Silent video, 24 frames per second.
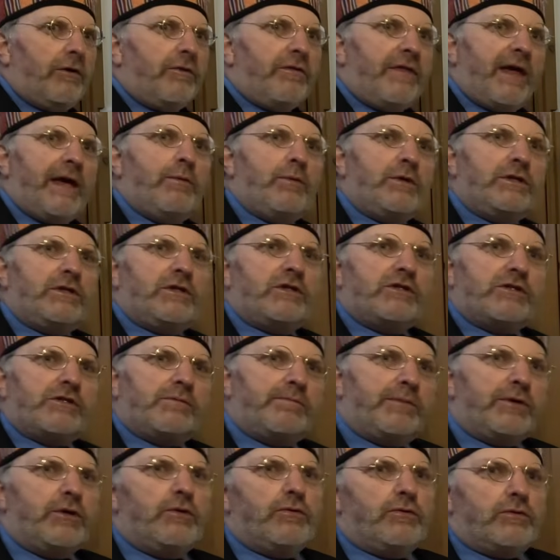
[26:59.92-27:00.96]
they would
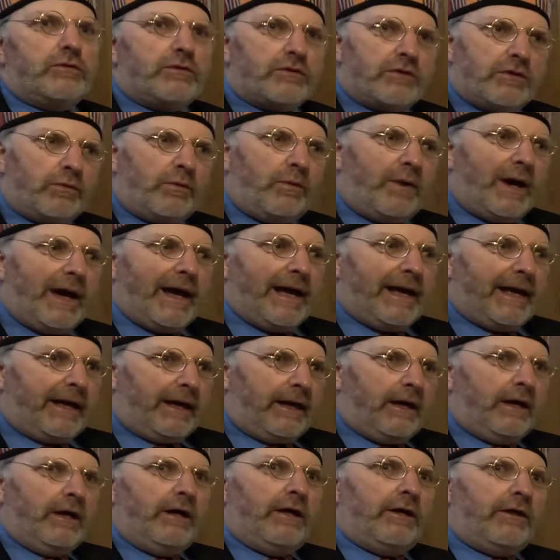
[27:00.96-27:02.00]
dispute the
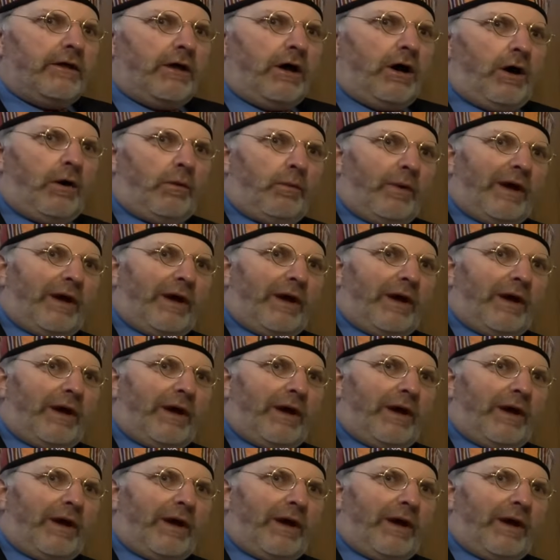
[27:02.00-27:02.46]
way a